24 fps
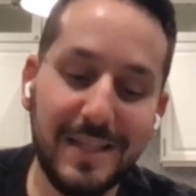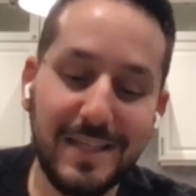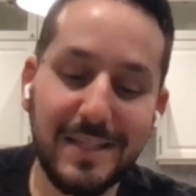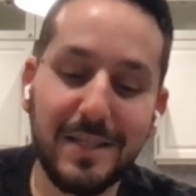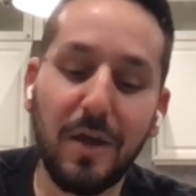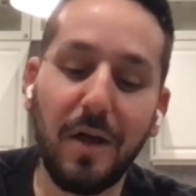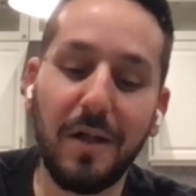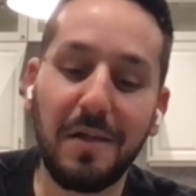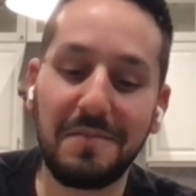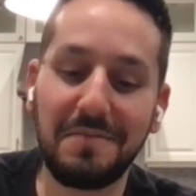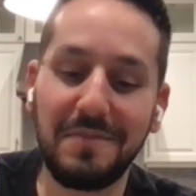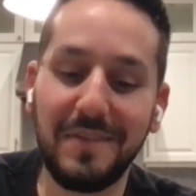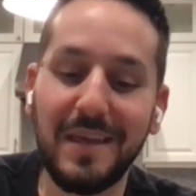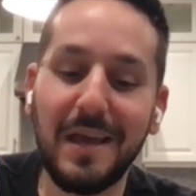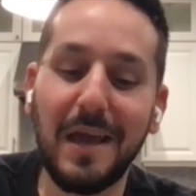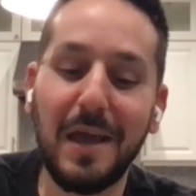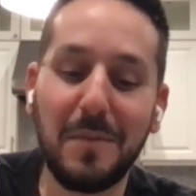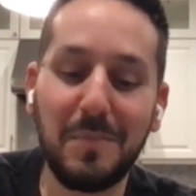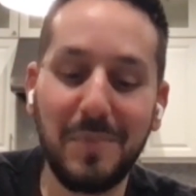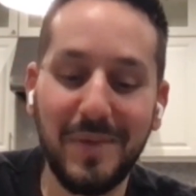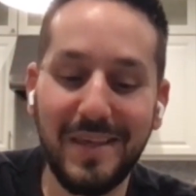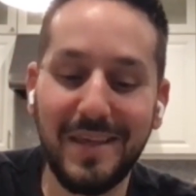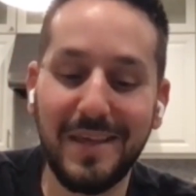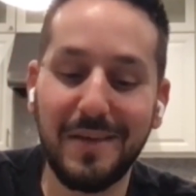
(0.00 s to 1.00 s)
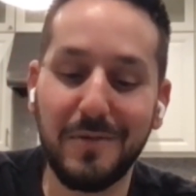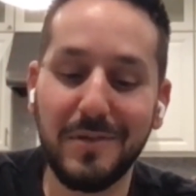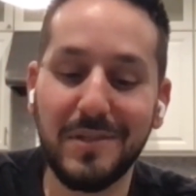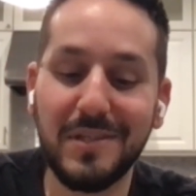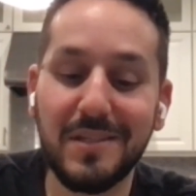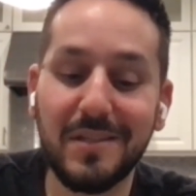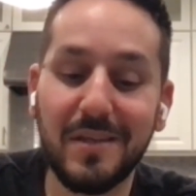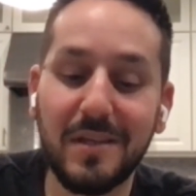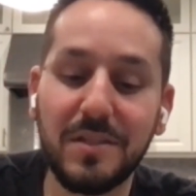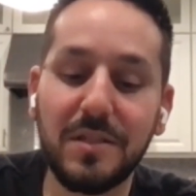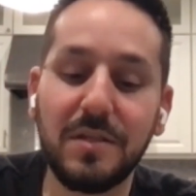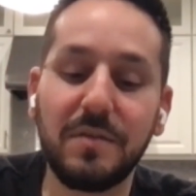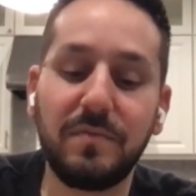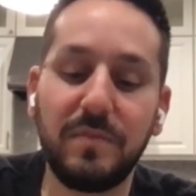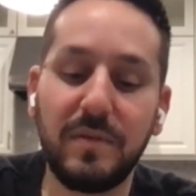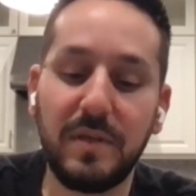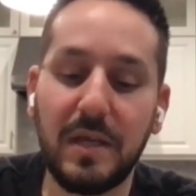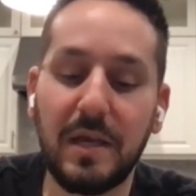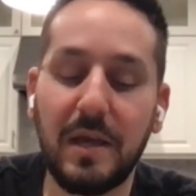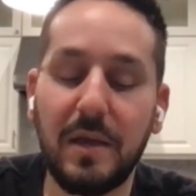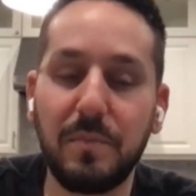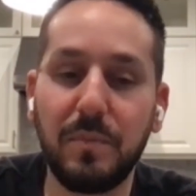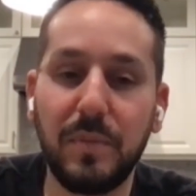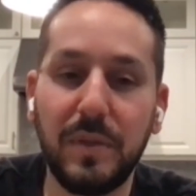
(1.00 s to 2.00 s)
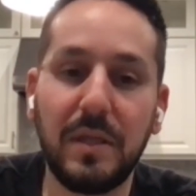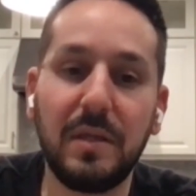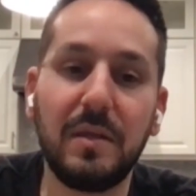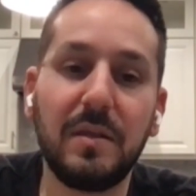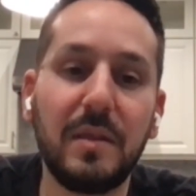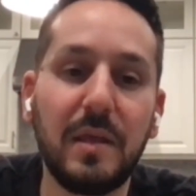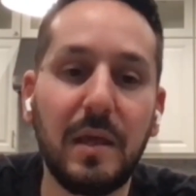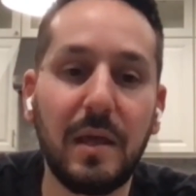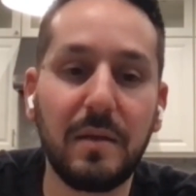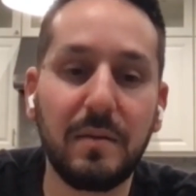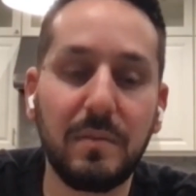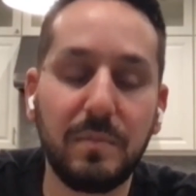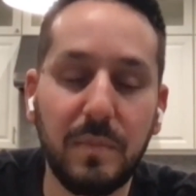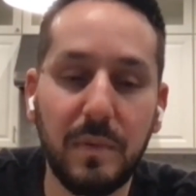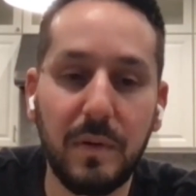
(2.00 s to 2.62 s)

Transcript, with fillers: let's call it VIP. It was such a VIP that